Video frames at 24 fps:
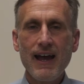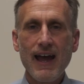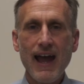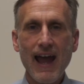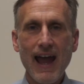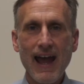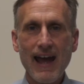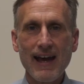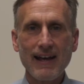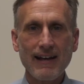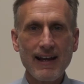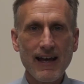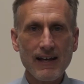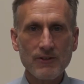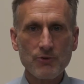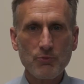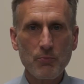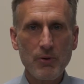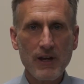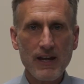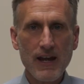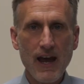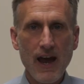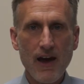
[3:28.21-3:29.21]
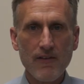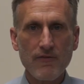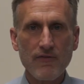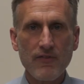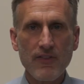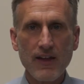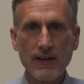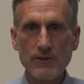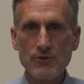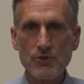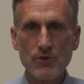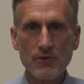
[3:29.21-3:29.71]
and SPF
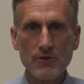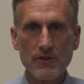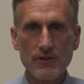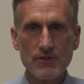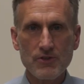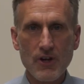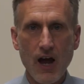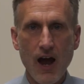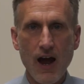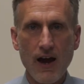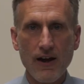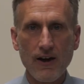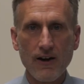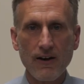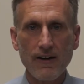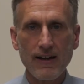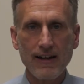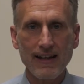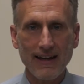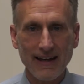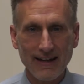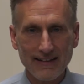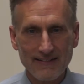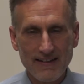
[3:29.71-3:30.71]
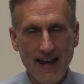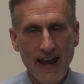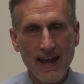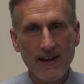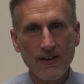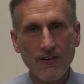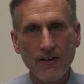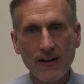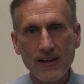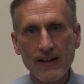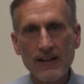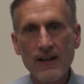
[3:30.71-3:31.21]
that you desire in a
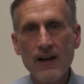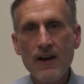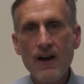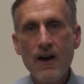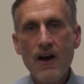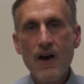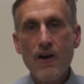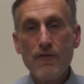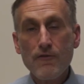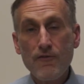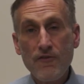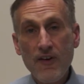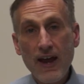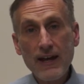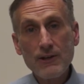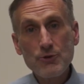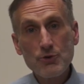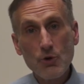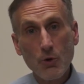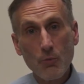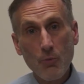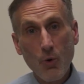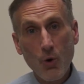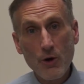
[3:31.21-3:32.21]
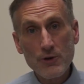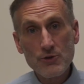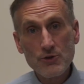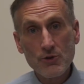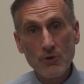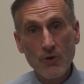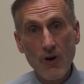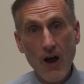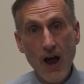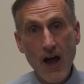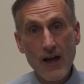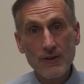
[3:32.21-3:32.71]
daily facial
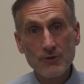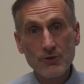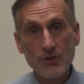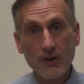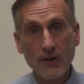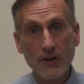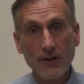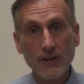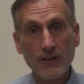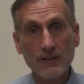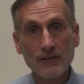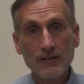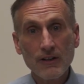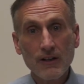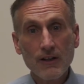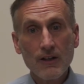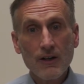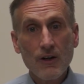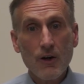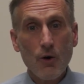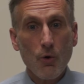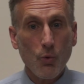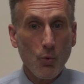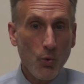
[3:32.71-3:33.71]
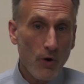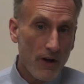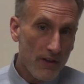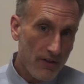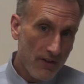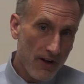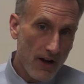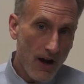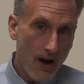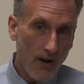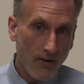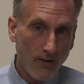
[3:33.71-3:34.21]
moisturizer
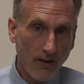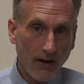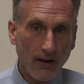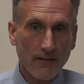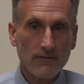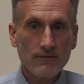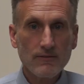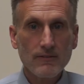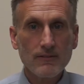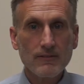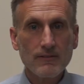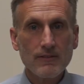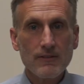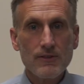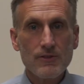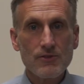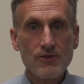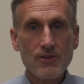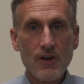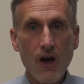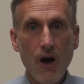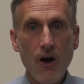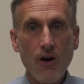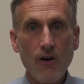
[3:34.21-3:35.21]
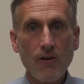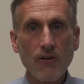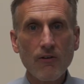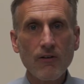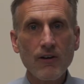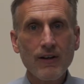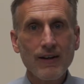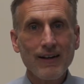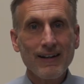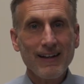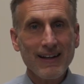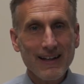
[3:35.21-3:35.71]
with color. So
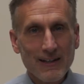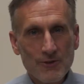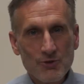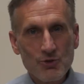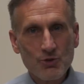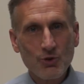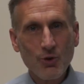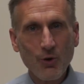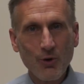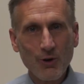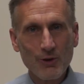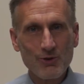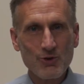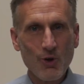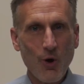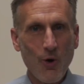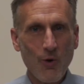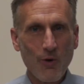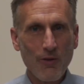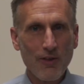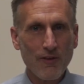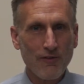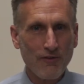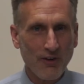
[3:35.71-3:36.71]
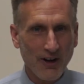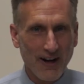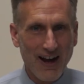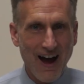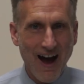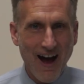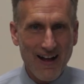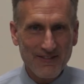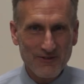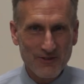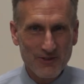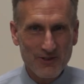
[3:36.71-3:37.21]
Ensulizole, the
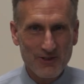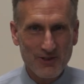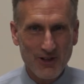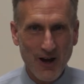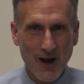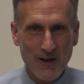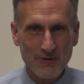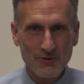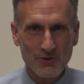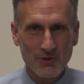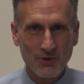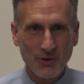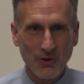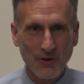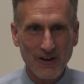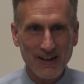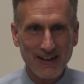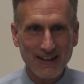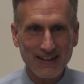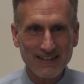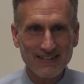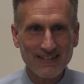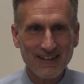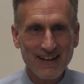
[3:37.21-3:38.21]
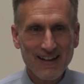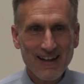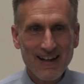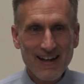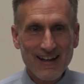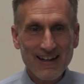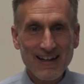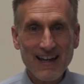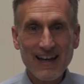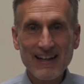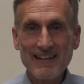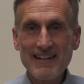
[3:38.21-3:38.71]
forgotten sunscreen,
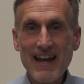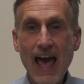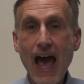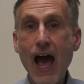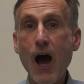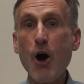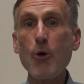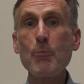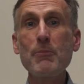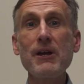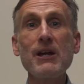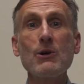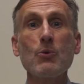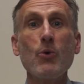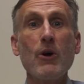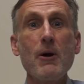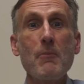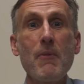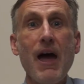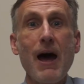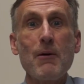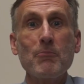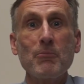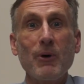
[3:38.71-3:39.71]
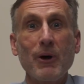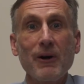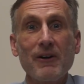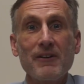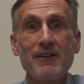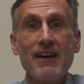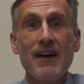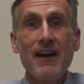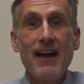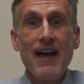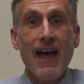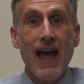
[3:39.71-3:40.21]
can now be
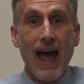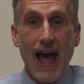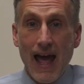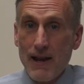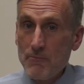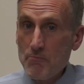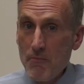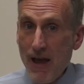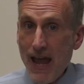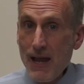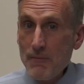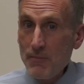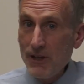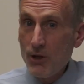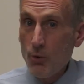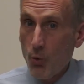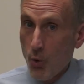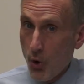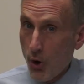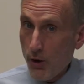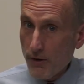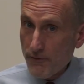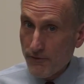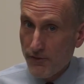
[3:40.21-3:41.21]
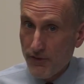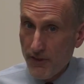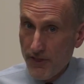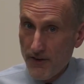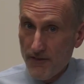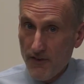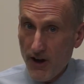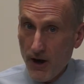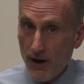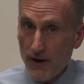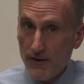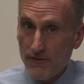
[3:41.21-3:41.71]
remembered and maybe work for the
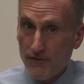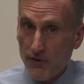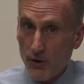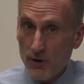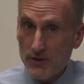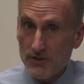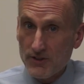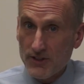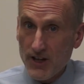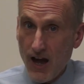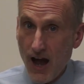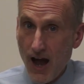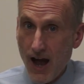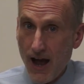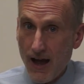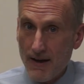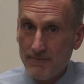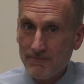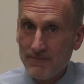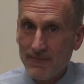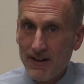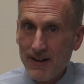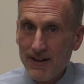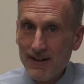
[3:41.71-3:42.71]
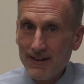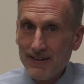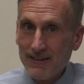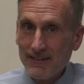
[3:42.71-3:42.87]
very first time